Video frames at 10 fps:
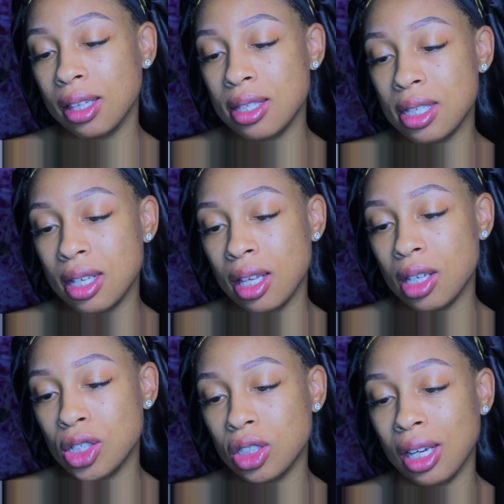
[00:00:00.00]
This is in
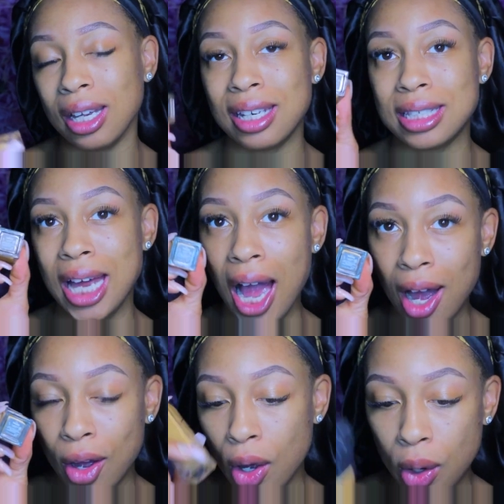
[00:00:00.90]
the shade
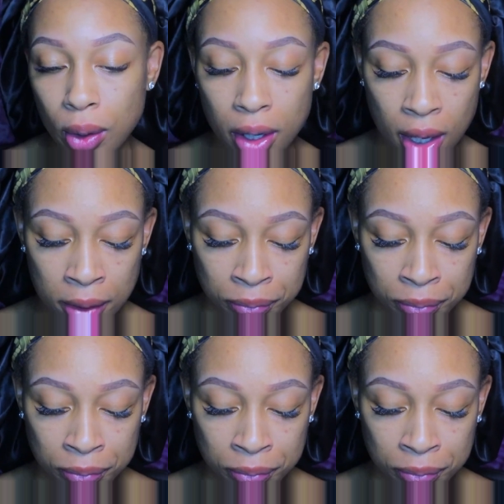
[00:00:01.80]
TAHOE.